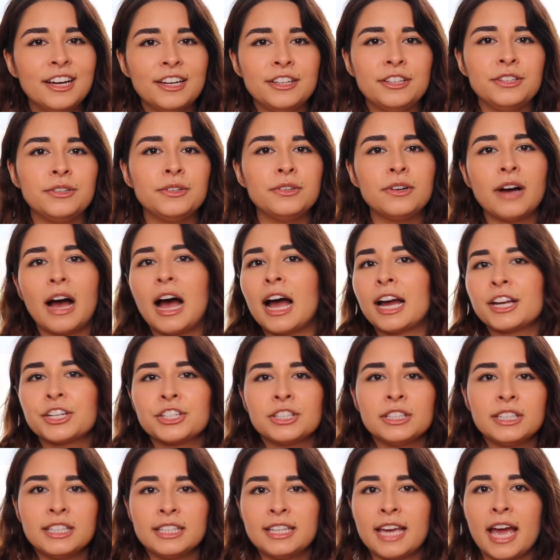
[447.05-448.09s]
you
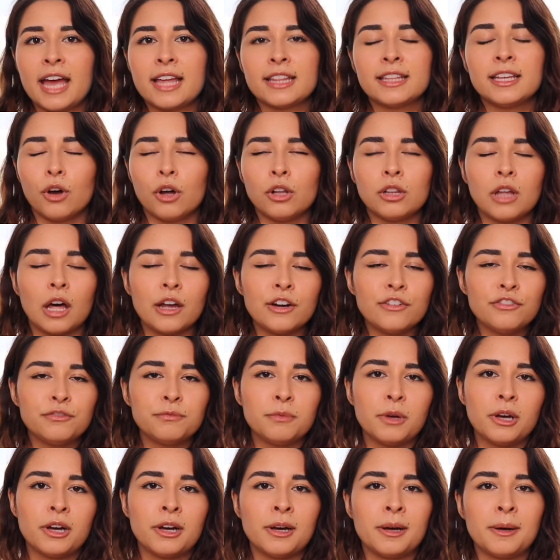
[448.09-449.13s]
actually get a lot
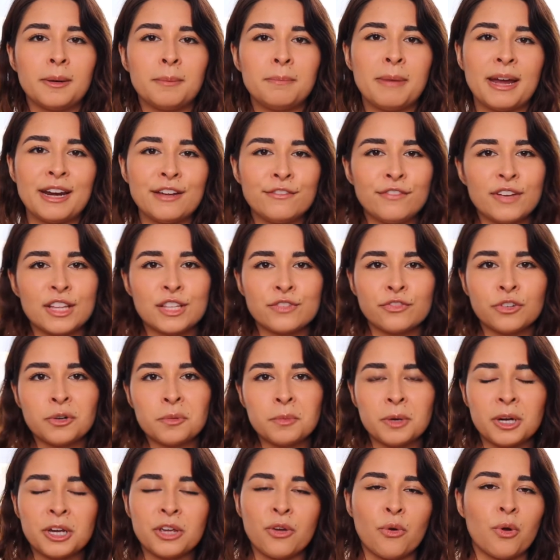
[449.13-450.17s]
of uh, benefits
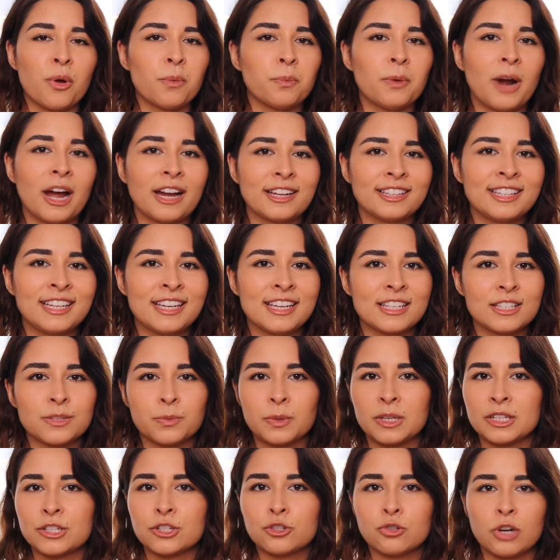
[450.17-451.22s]
from a yoga
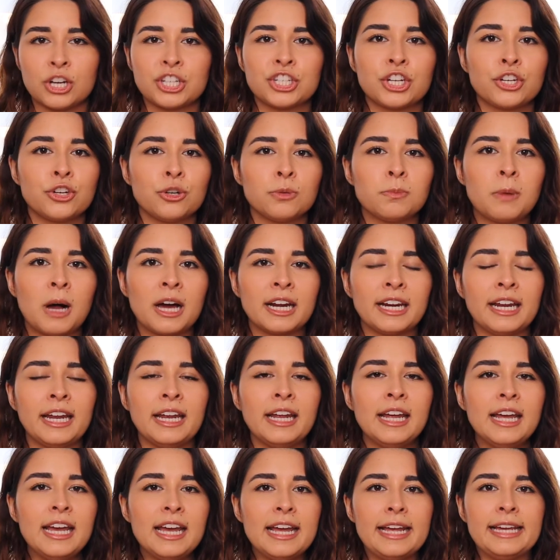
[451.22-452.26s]
practice while stretching your
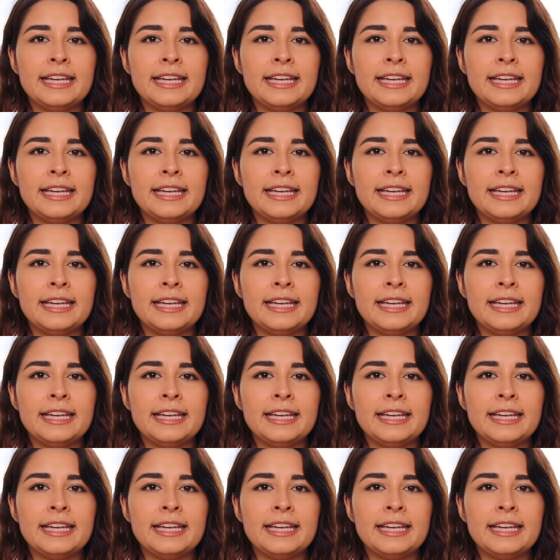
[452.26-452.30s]
body,